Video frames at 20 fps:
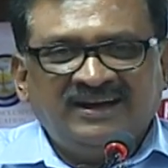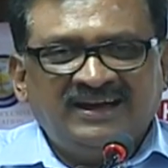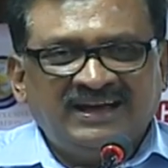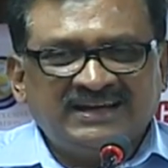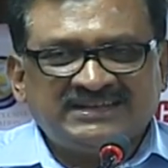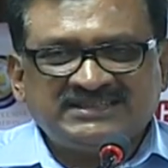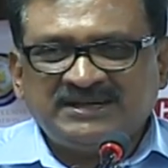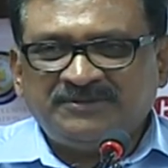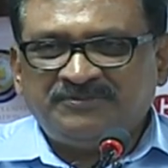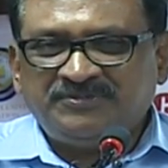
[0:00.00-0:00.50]

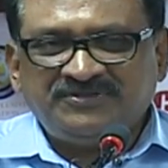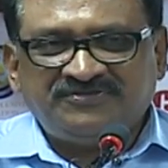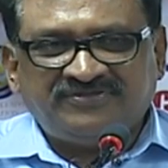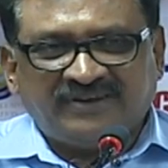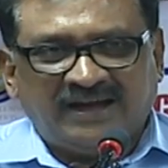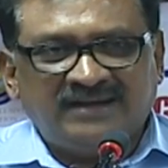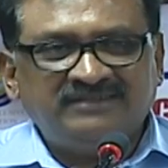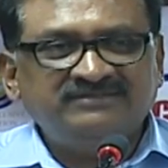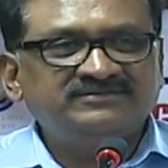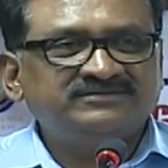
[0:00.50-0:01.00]
except
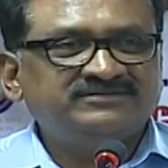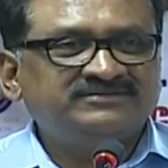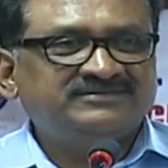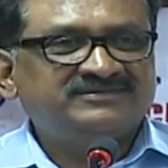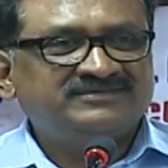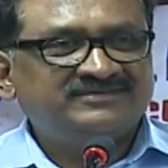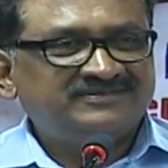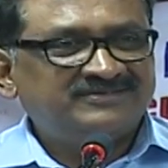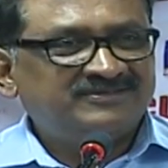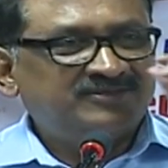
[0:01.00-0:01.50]
5,
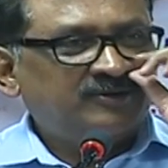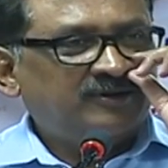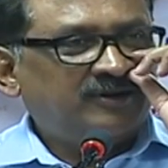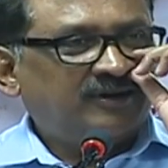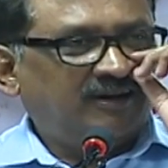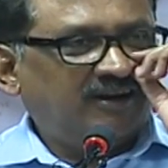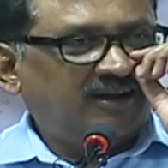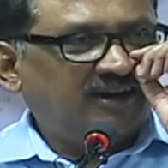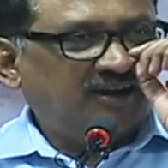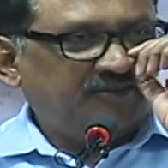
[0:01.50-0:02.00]

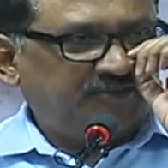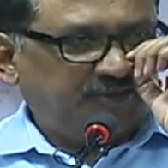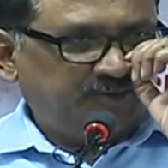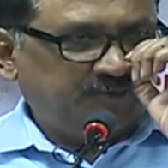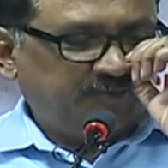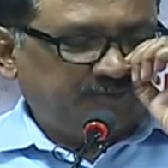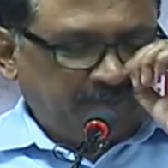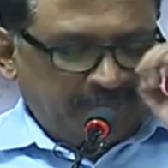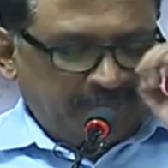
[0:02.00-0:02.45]
all of you.